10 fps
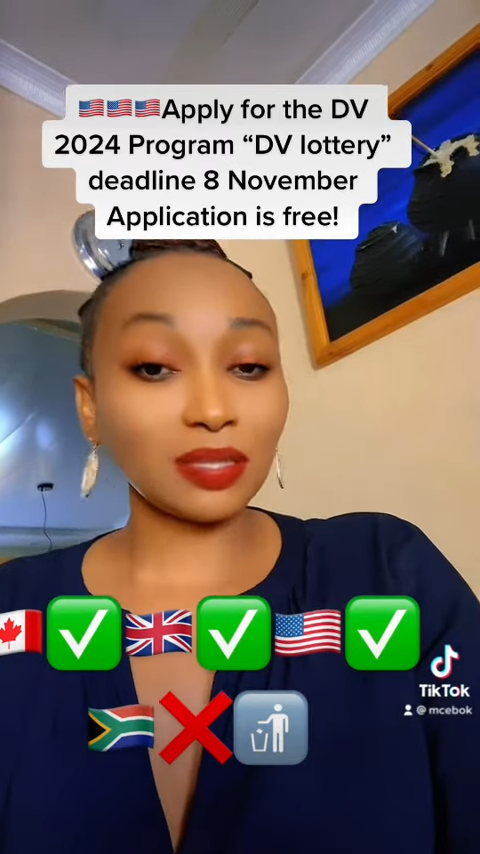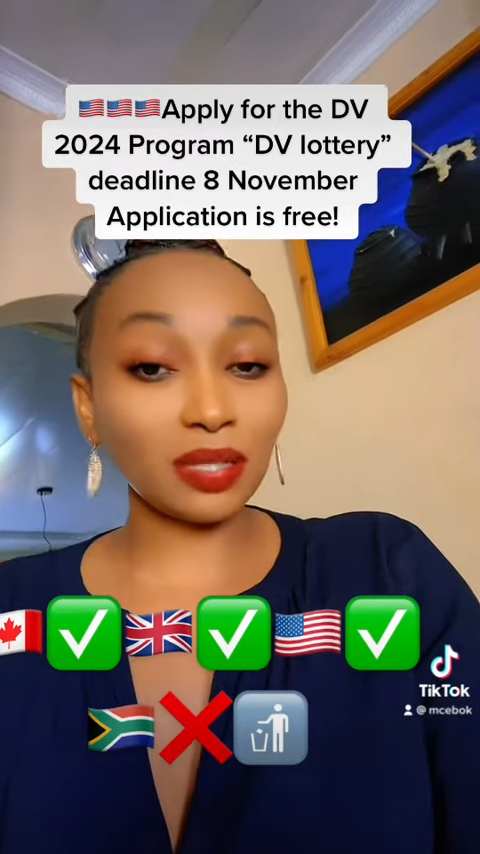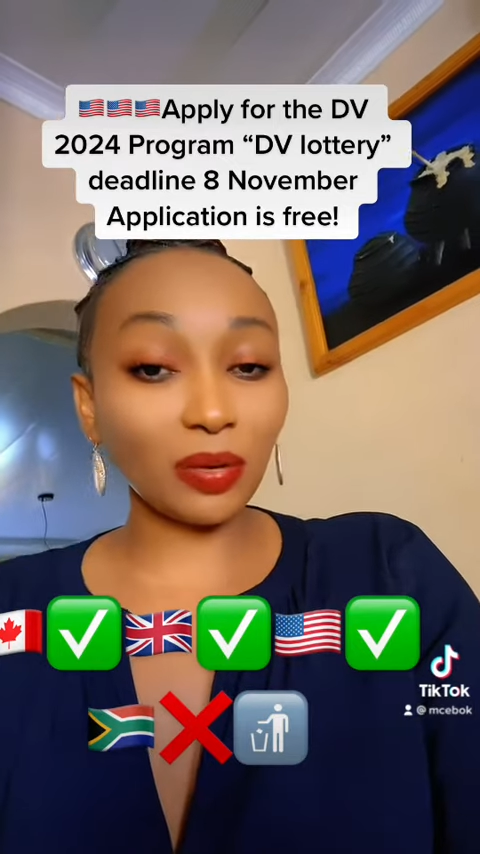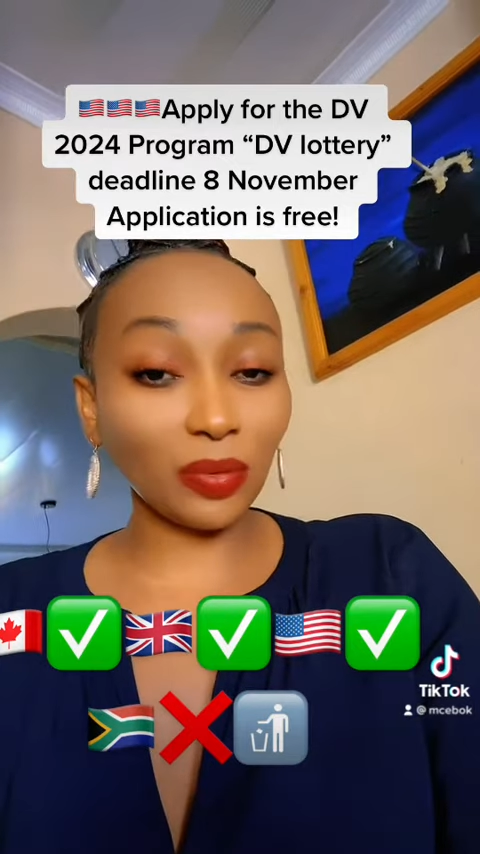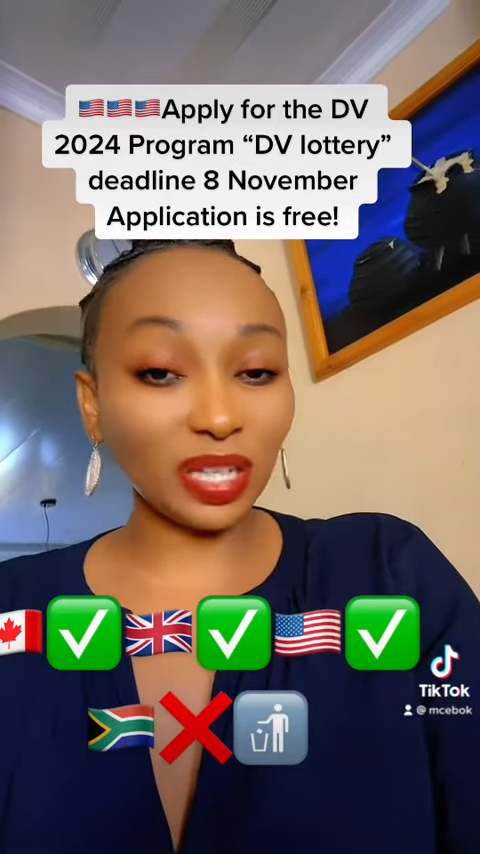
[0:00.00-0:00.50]

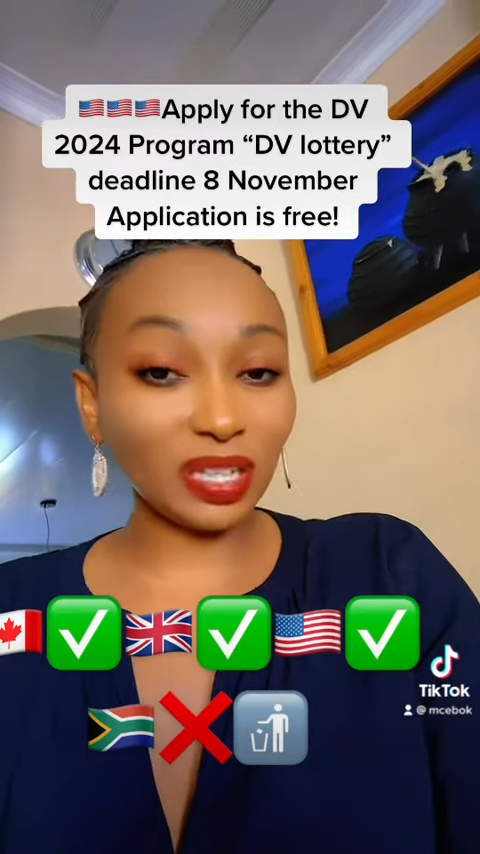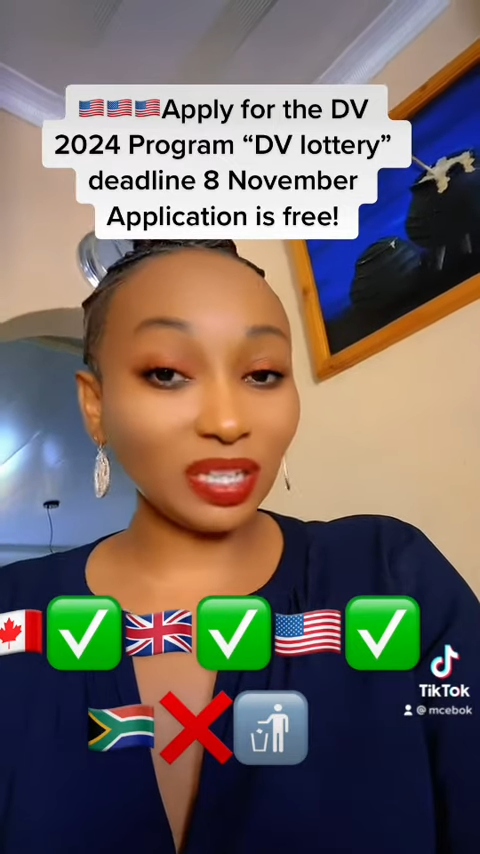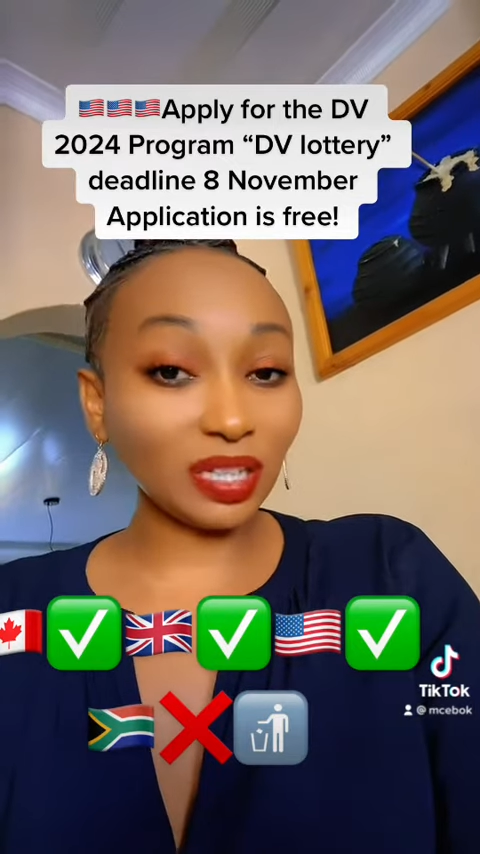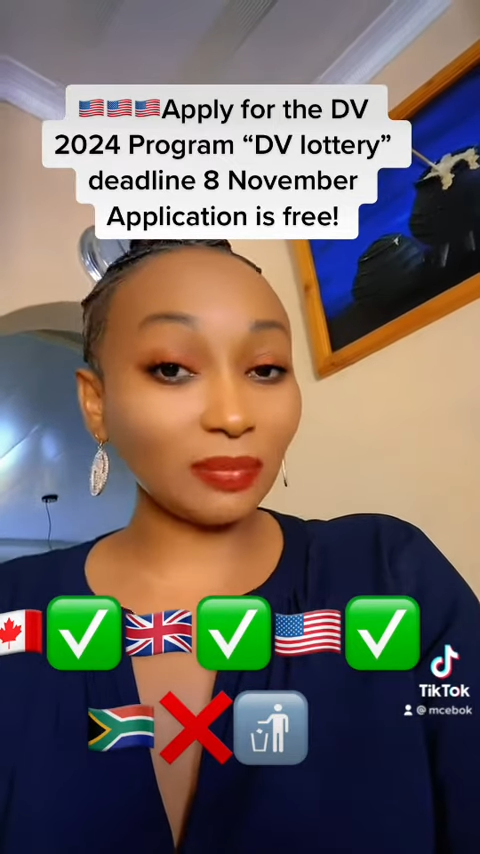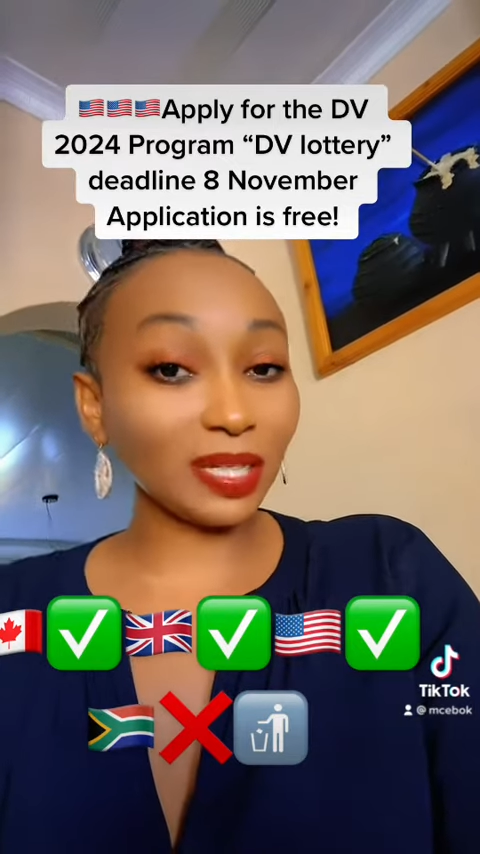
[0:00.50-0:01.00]
they're
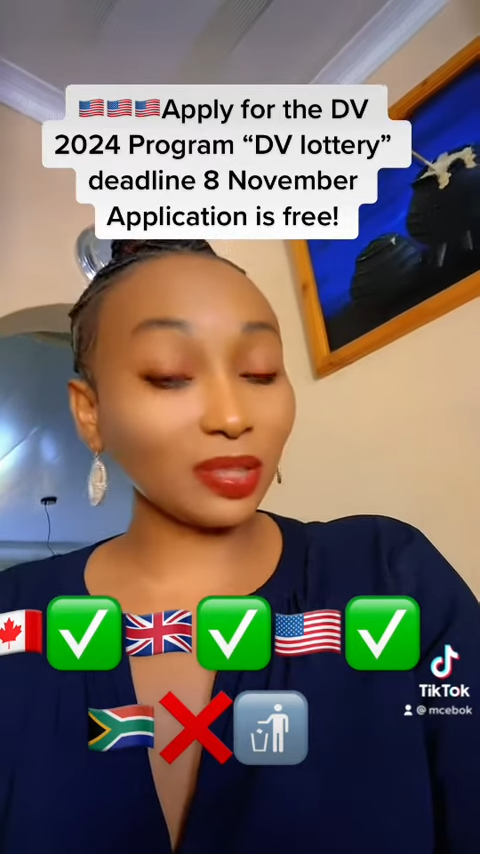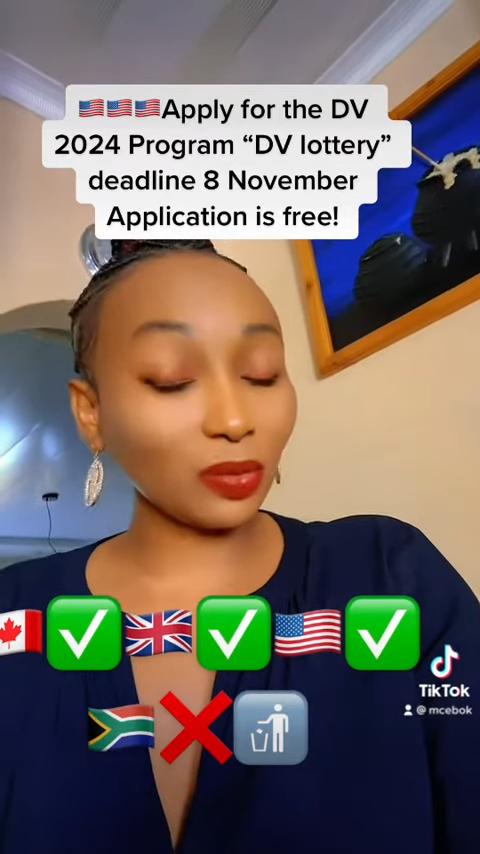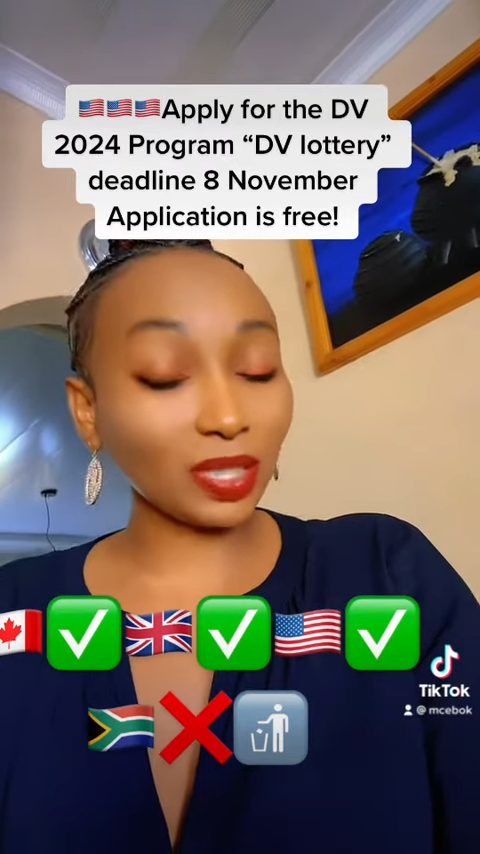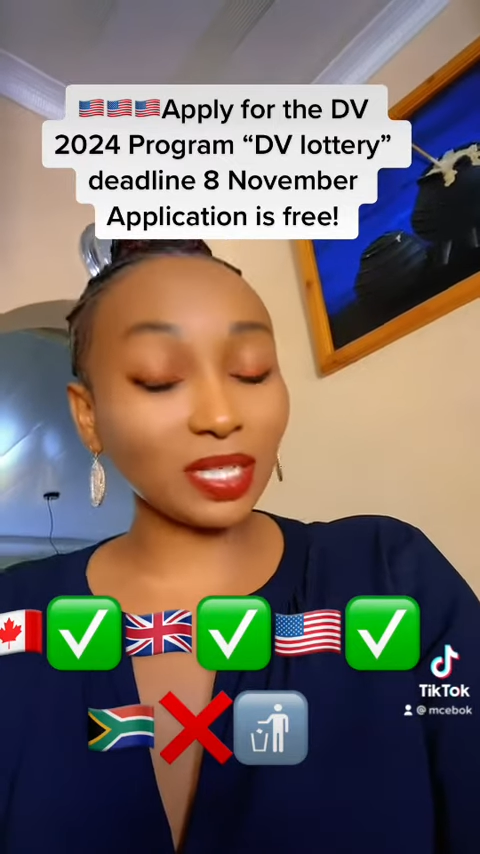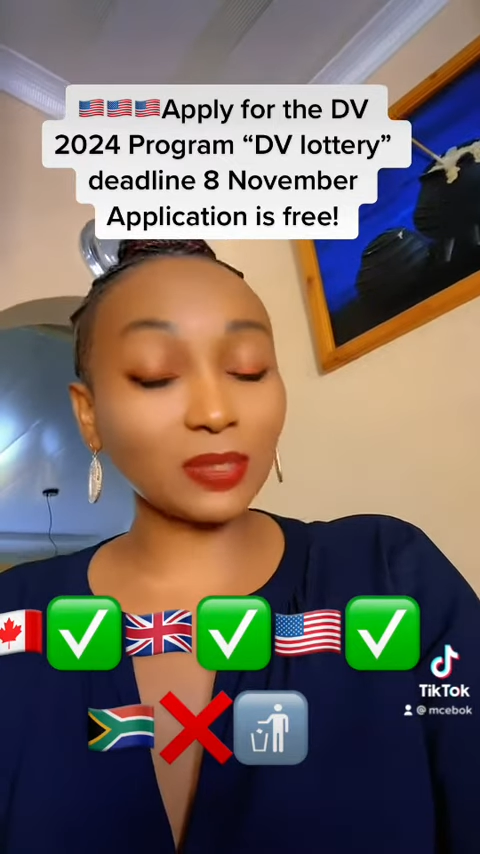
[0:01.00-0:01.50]
working money
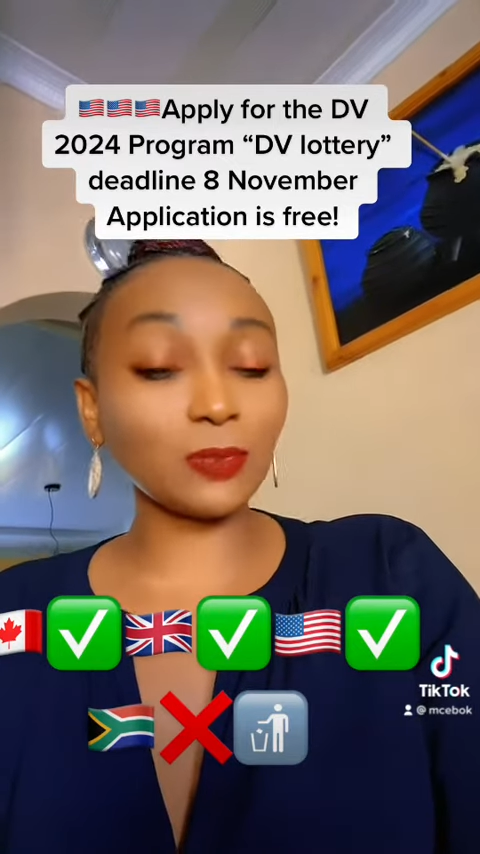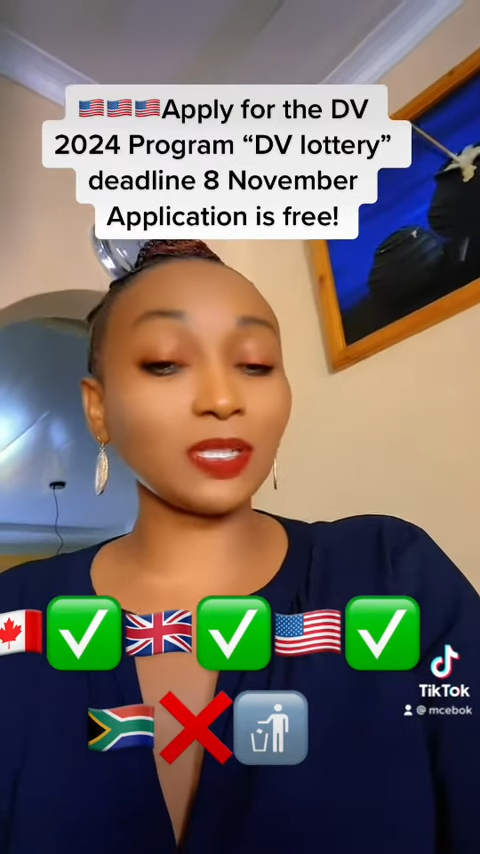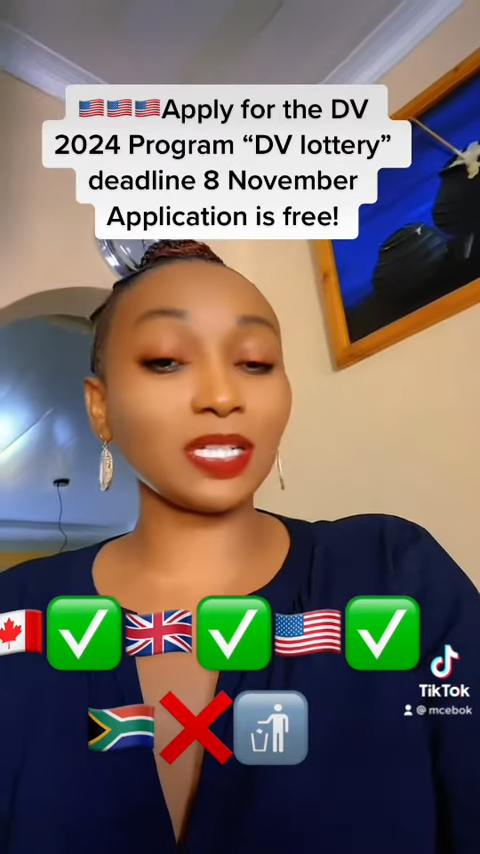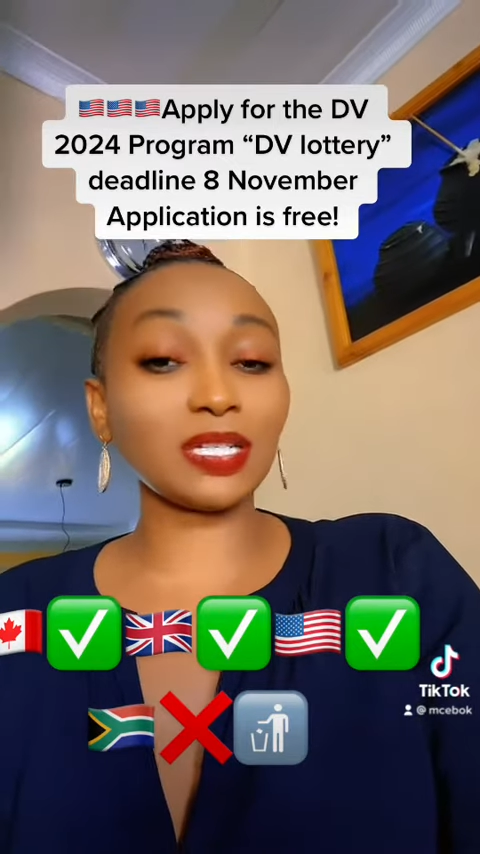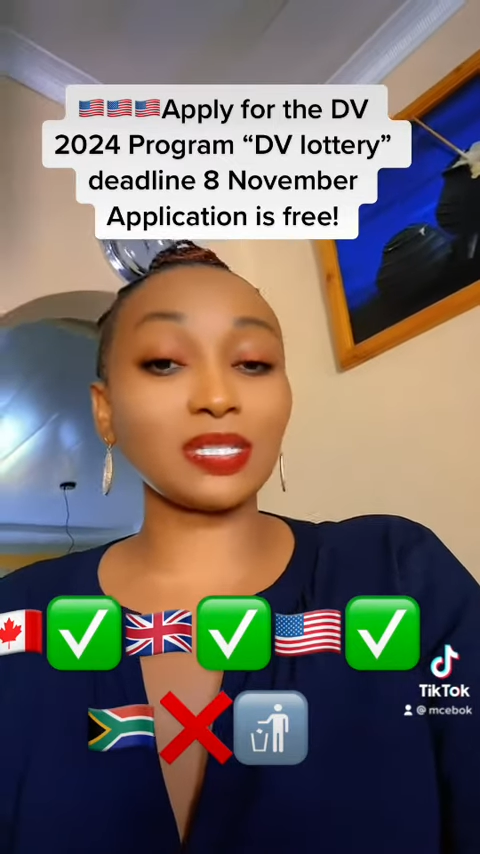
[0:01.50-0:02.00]
work
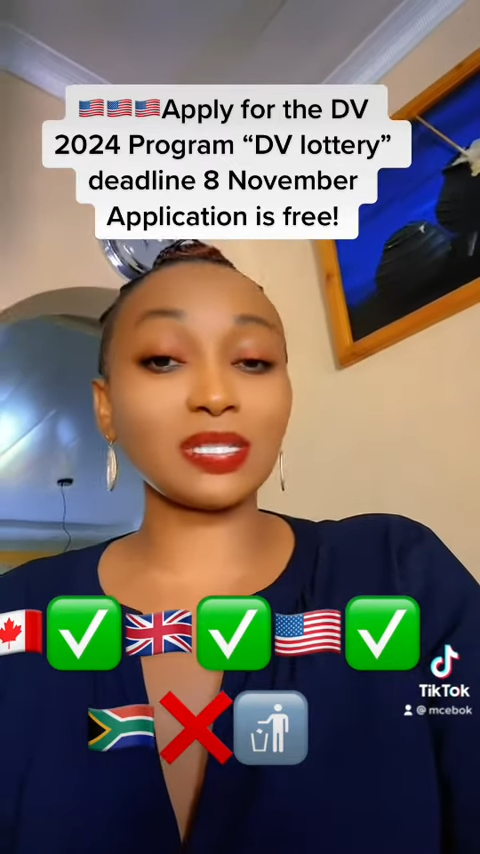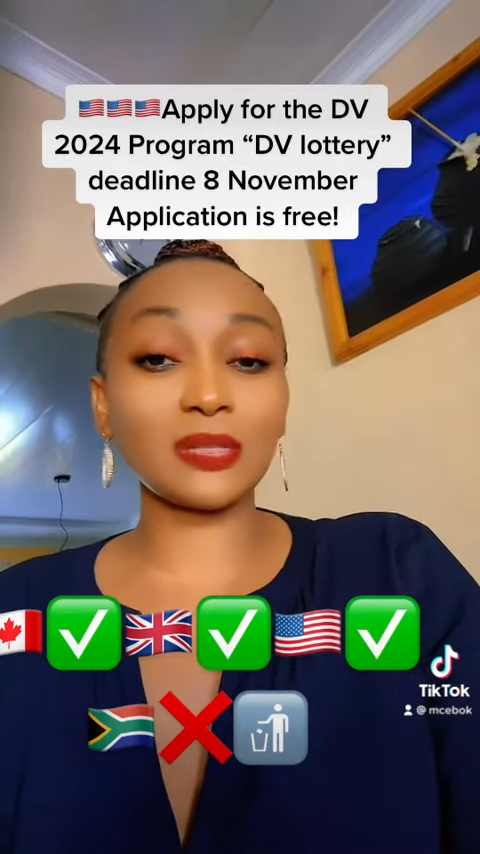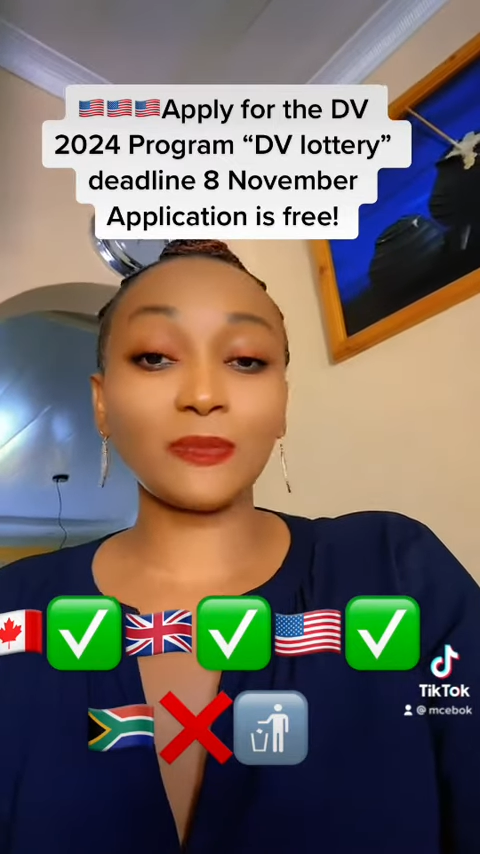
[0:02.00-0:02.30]
experience